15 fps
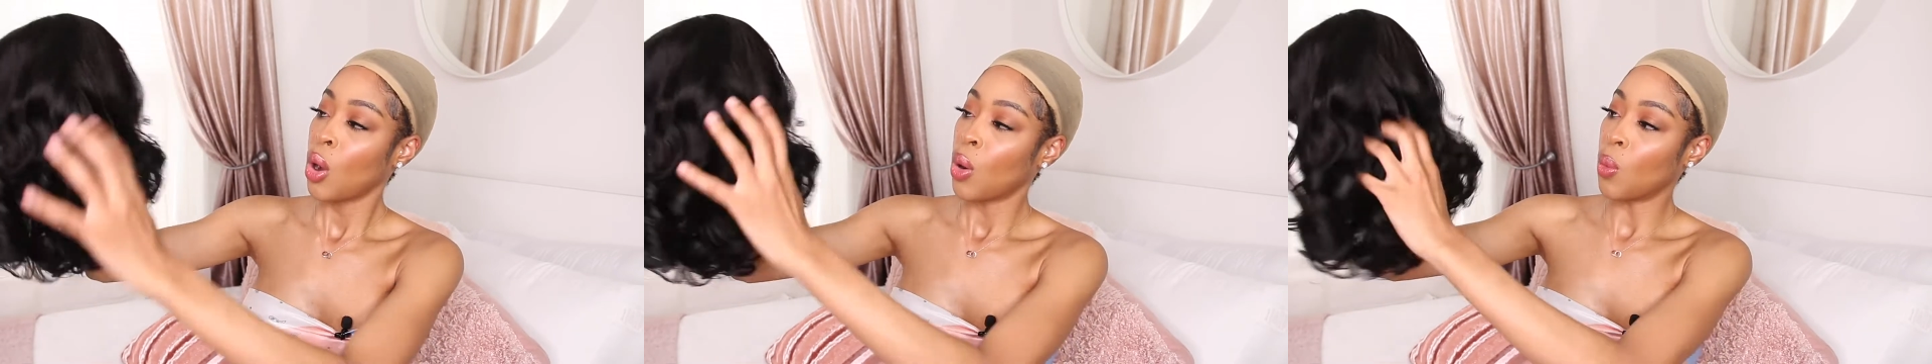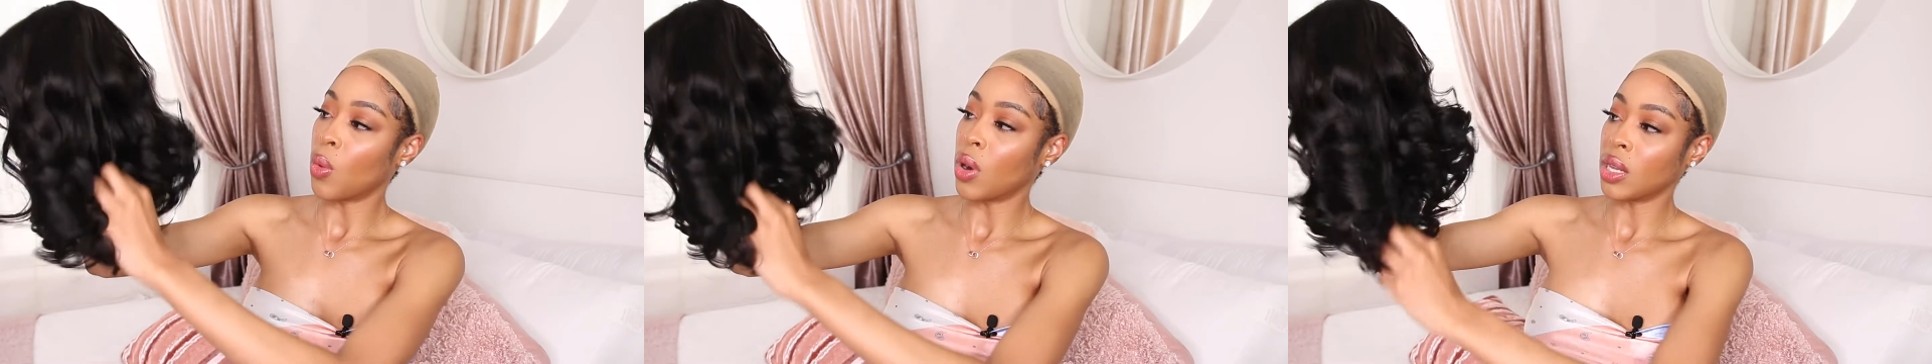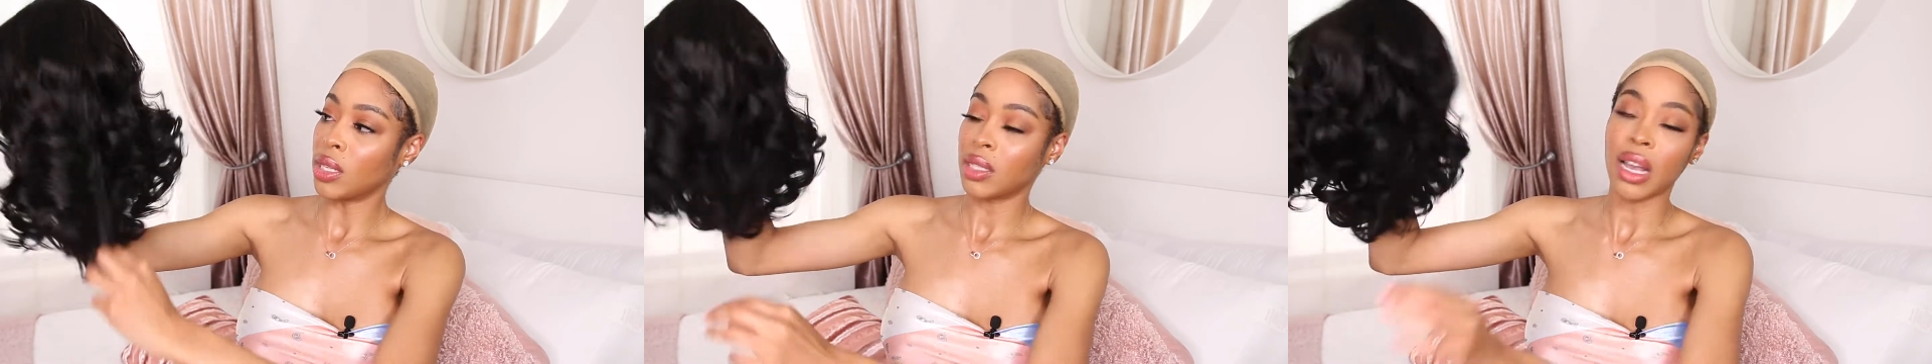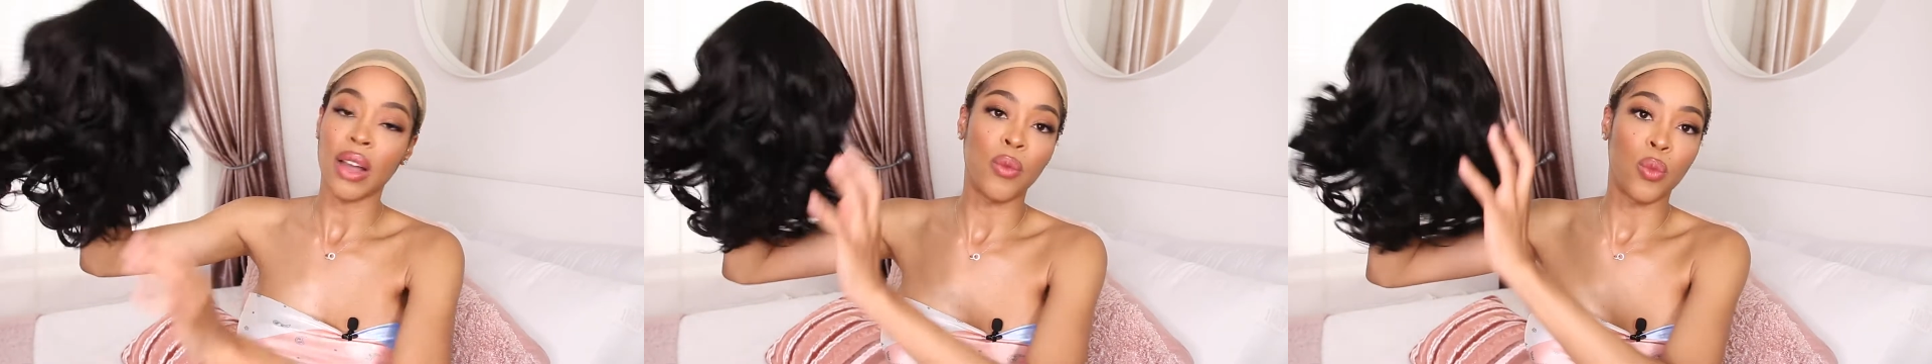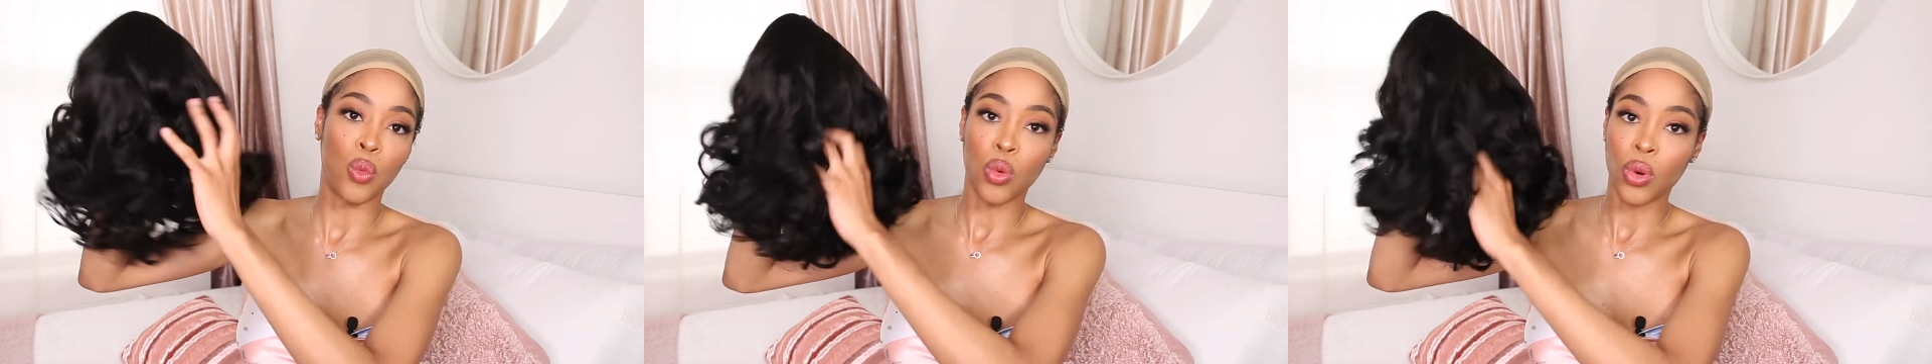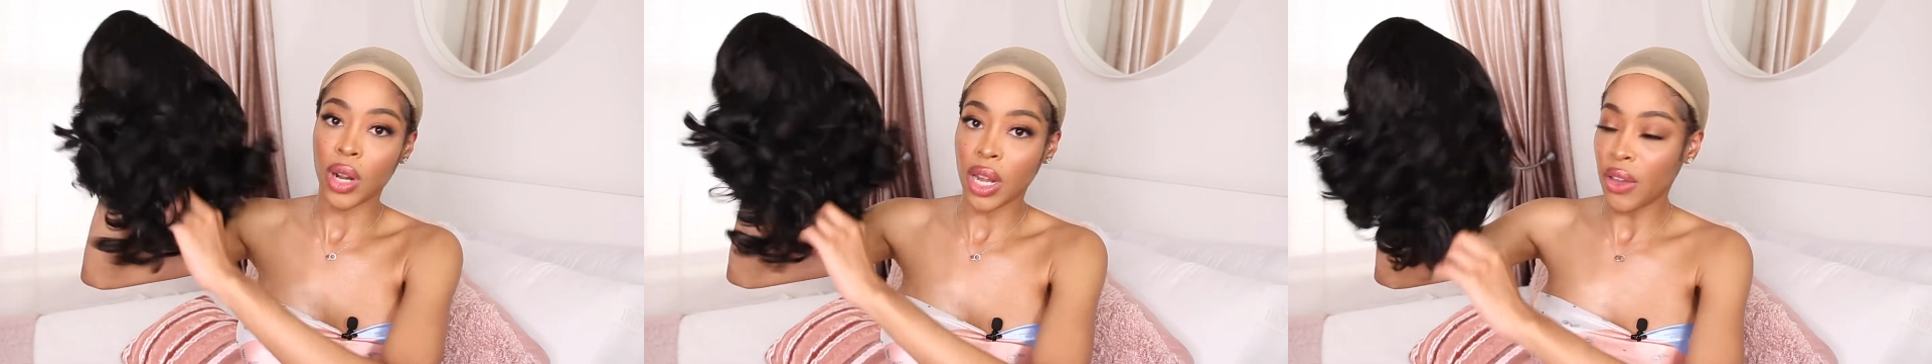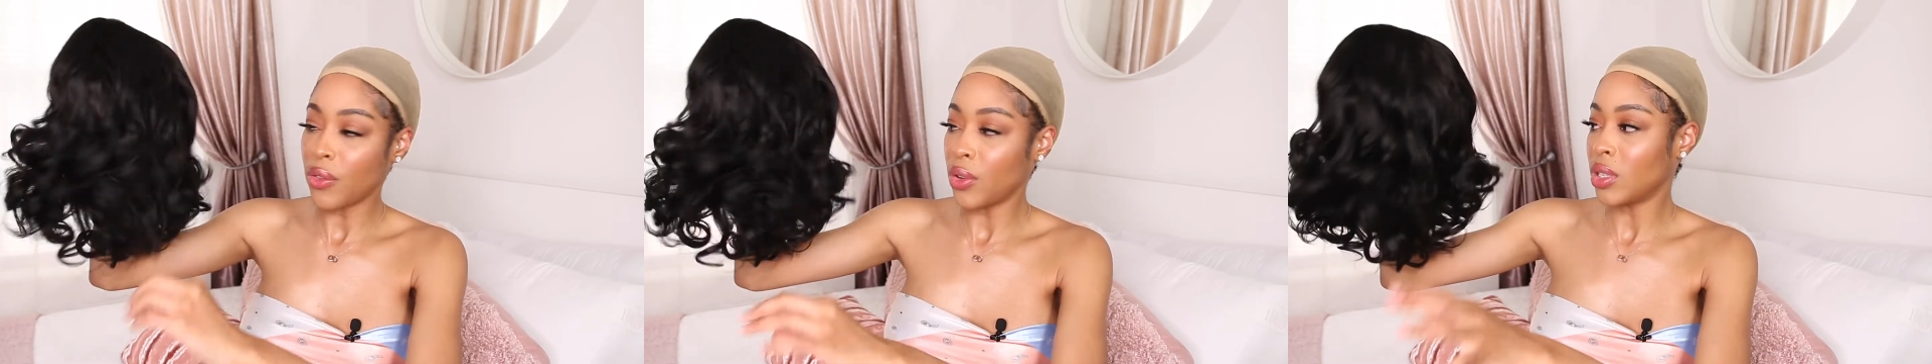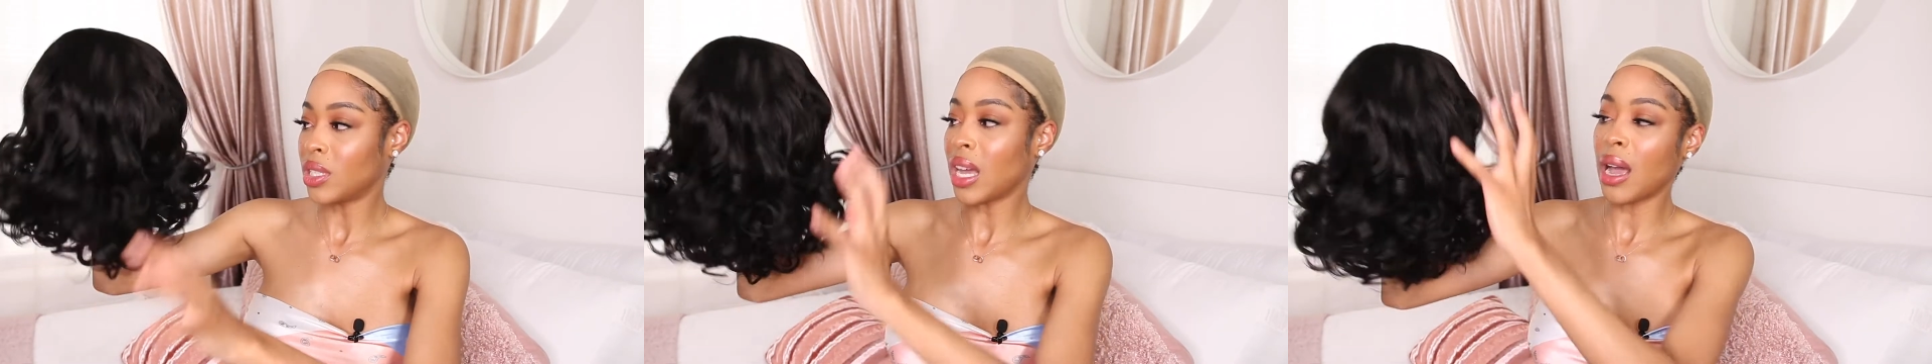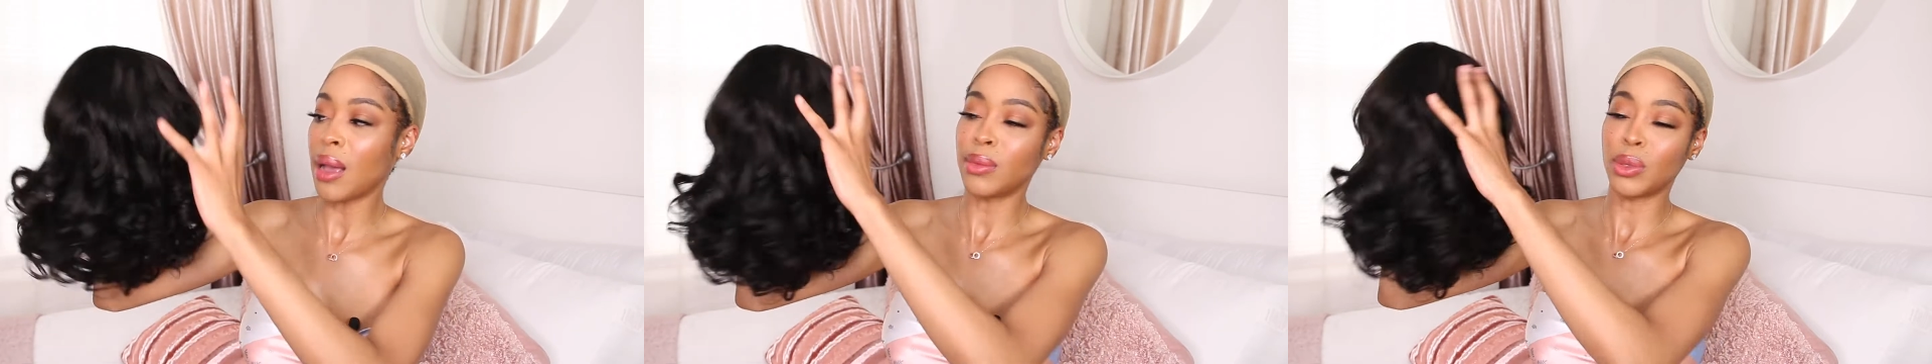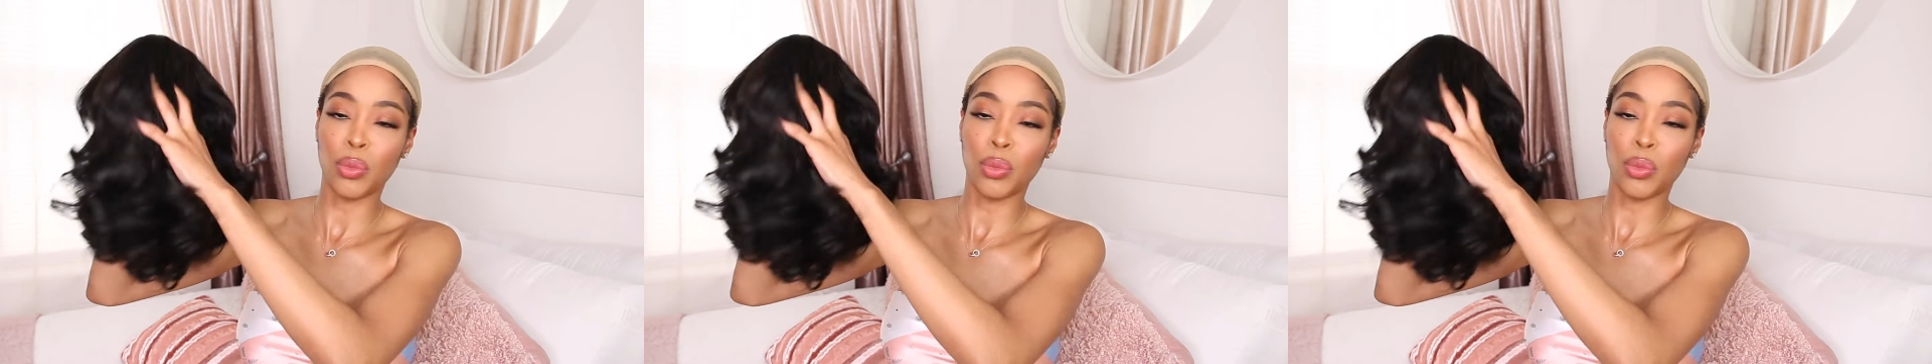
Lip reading: once I've worn it a few times,